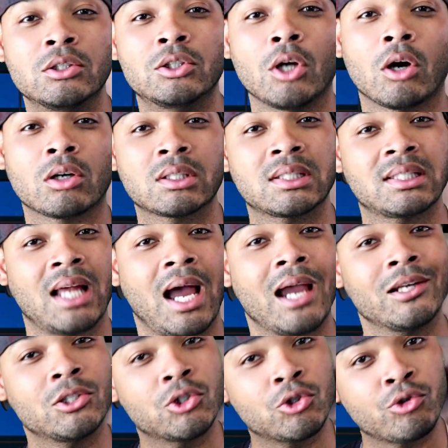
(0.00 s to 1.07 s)
dark
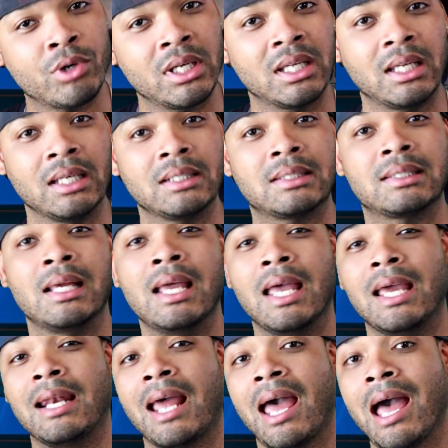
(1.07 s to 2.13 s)
side trinkets
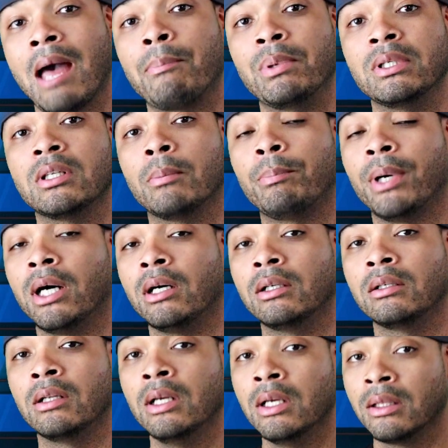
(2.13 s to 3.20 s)
and happened
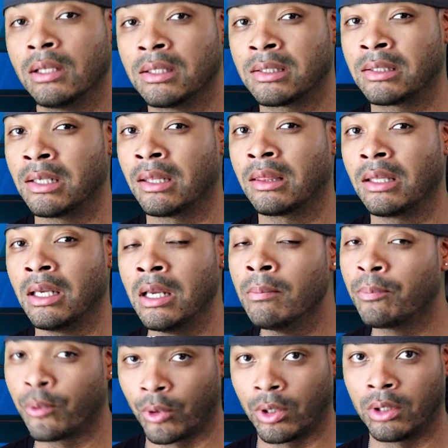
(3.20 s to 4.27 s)
upon the Sith
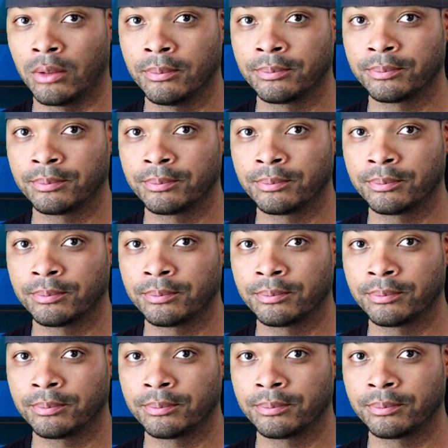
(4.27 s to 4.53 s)
Emperor?